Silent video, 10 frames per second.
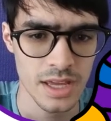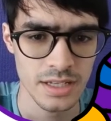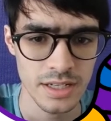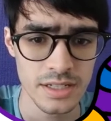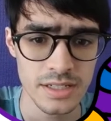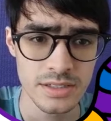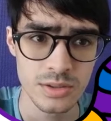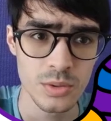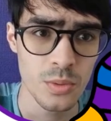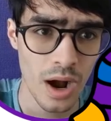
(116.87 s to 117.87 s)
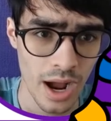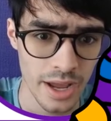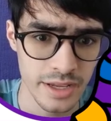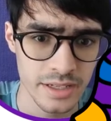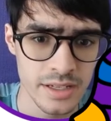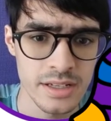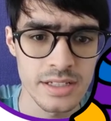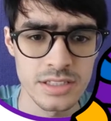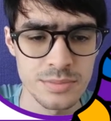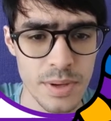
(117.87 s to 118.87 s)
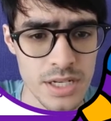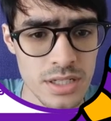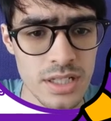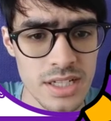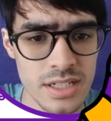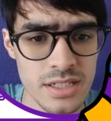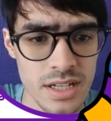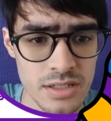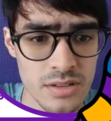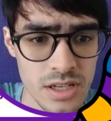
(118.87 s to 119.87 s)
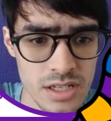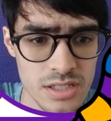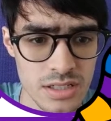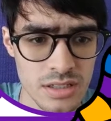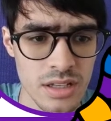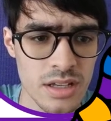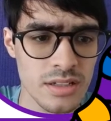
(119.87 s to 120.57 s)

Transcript: That is why, especially in education,